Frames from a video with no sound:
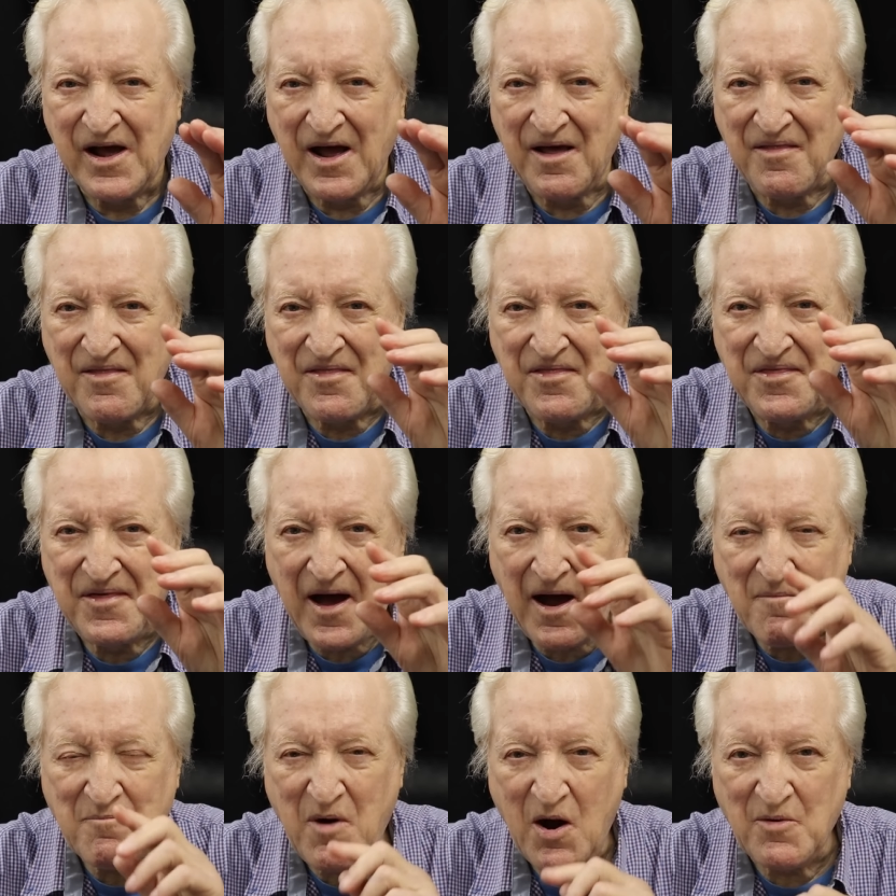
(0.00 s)
at
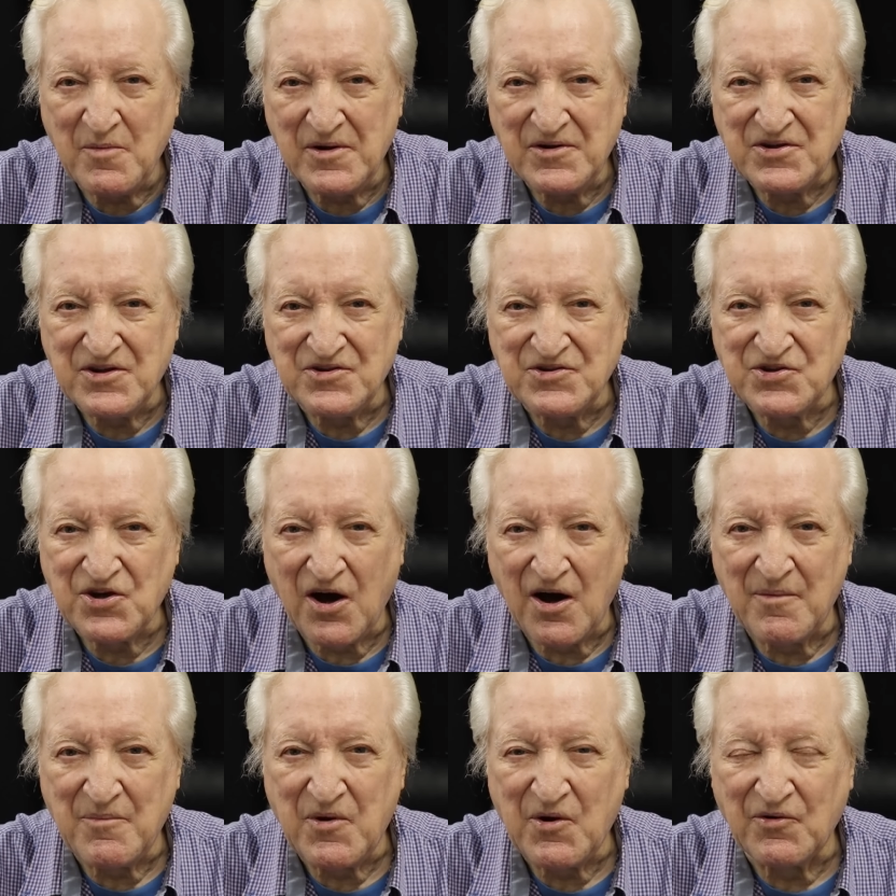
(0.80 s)
that moment in
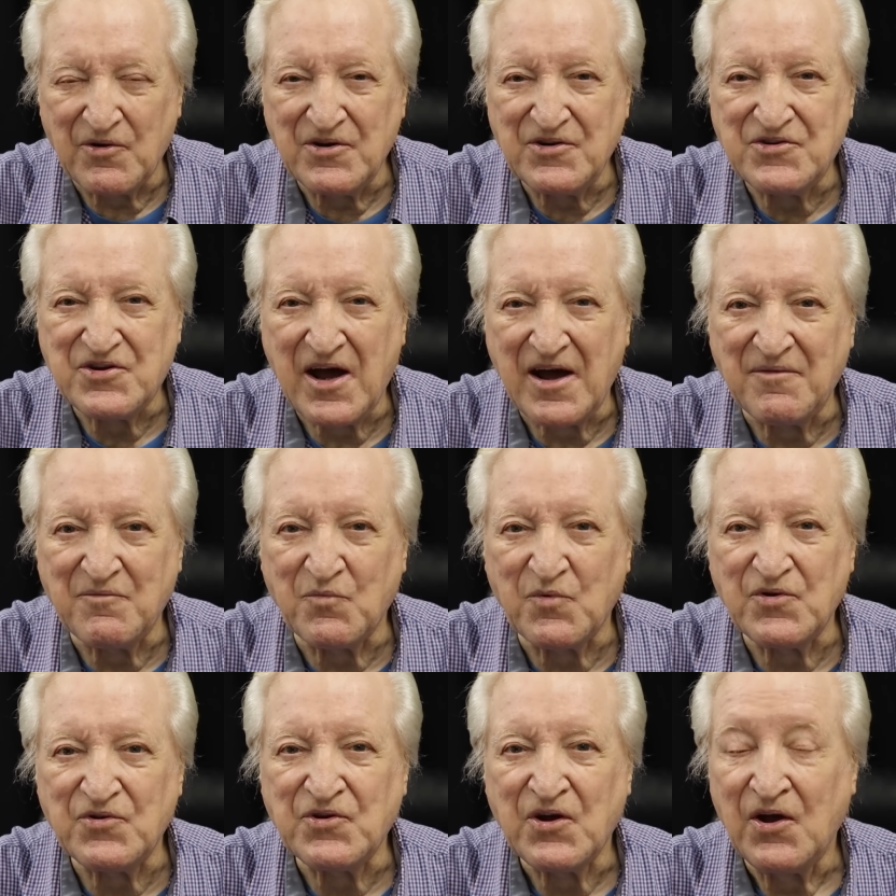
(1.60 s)
time, your
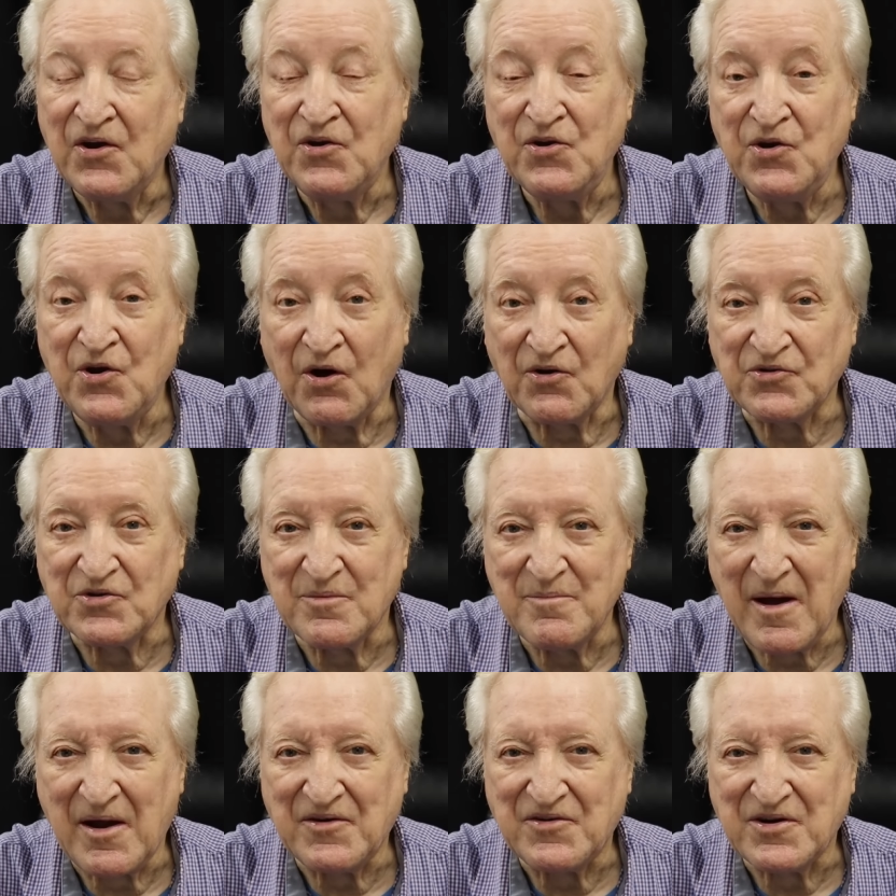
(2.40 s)
intent was not
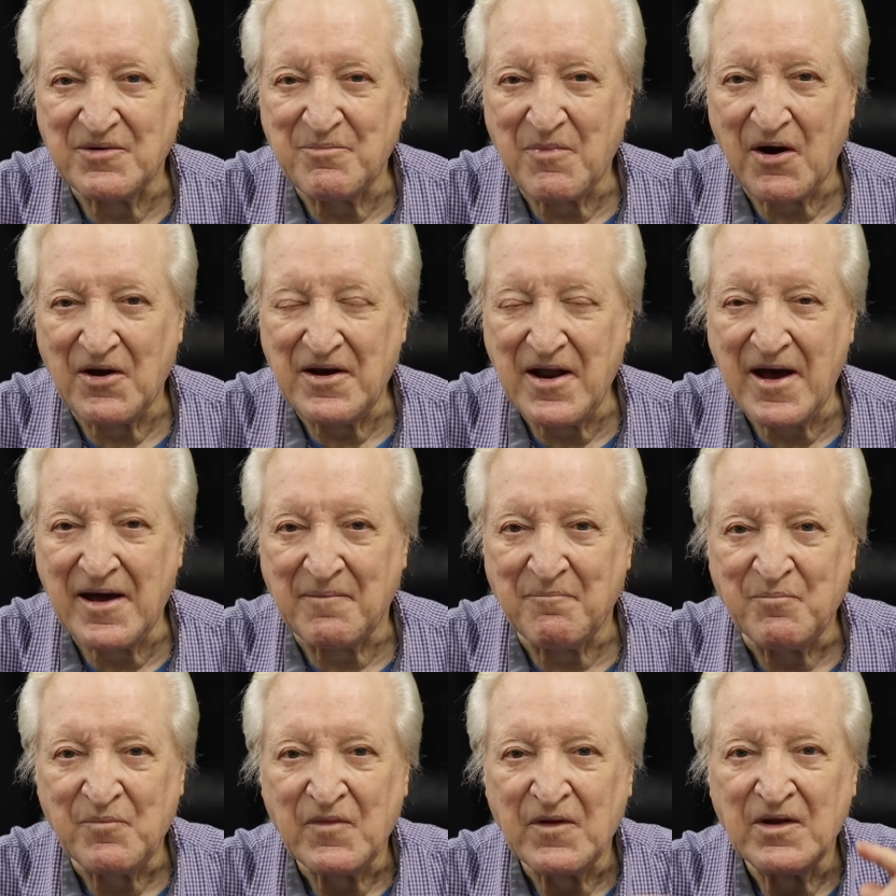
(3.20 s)
to mention my
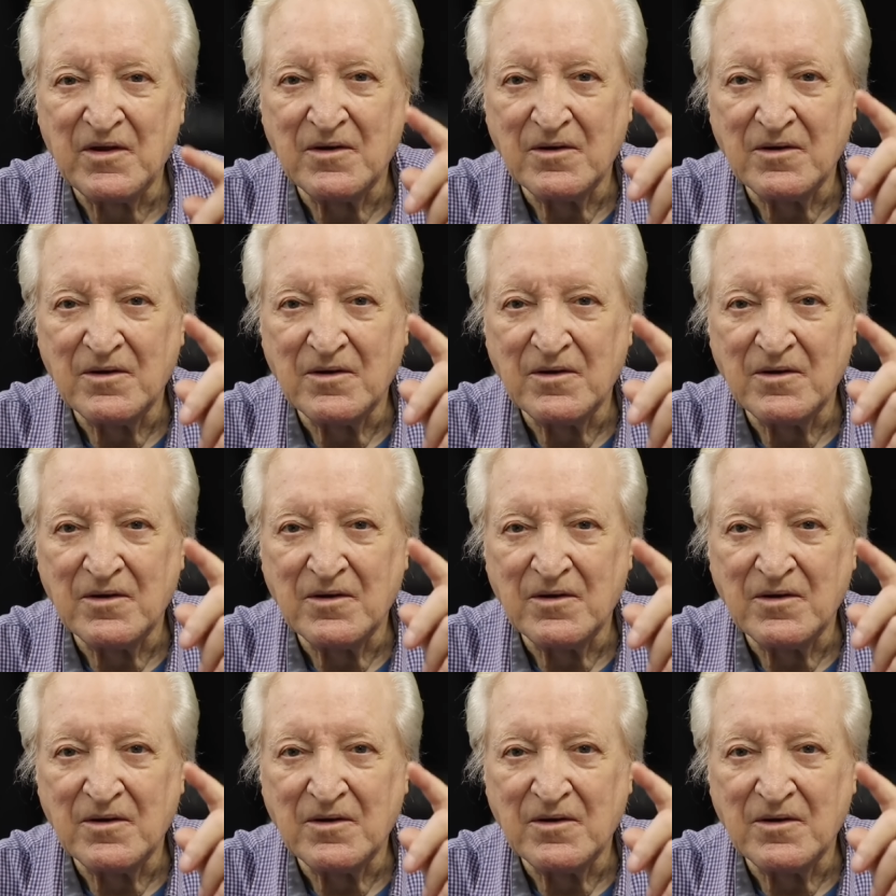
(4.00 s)
name.